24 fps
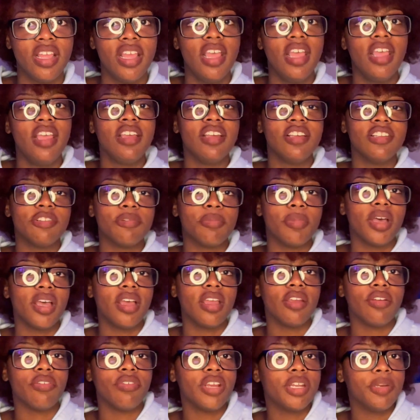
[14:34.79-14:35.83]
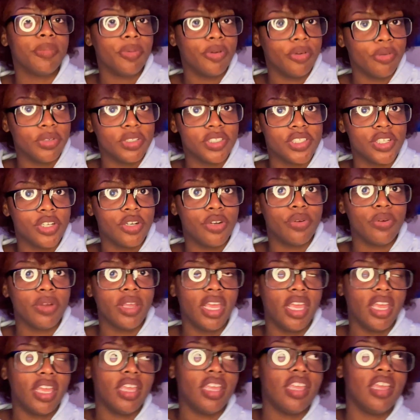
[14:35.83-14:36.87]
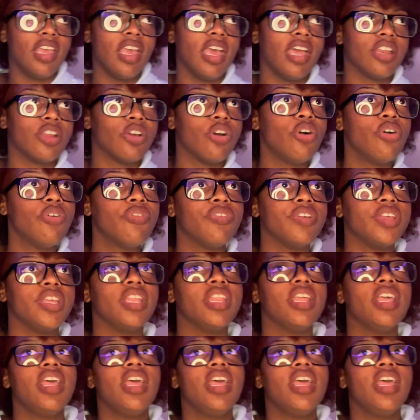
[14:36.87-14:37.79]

because my grandpa wasn't okay. He had COVID.